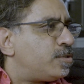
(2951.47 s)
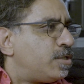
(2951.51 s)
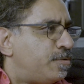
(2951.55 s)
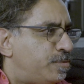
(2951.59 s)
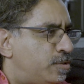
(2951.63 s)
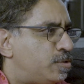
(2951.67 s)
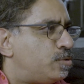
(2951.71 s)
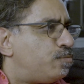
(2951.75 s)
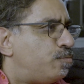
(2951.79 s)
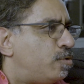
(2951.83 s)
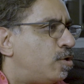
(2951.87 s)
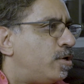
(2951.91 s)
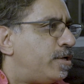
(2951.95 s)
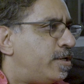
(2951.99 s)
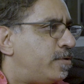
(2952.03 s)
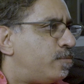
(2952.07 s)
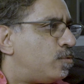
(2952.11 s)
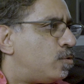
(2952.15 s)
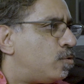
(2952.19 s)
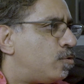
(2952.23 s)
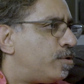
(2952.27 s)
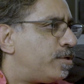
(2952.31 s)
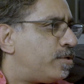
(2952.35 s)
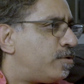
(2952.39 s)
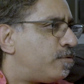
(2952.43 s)
I mean, there's Brian
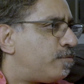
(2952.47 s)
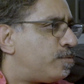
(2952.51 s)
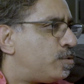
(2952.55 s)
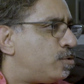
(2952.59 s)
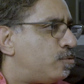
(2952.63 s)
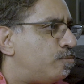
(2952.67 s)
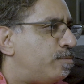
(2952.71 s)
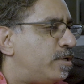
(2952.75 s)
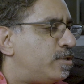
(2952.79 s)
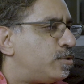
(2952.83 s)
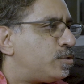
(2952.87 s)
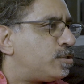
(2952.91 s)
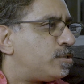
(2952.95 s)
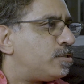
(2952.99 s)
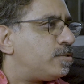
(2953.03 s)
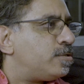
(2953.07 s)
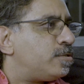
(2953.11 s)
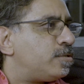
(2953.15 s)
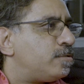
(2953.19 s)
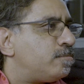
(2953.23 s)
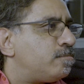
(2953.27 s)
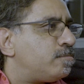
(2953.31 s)
Roy, who you mentioned.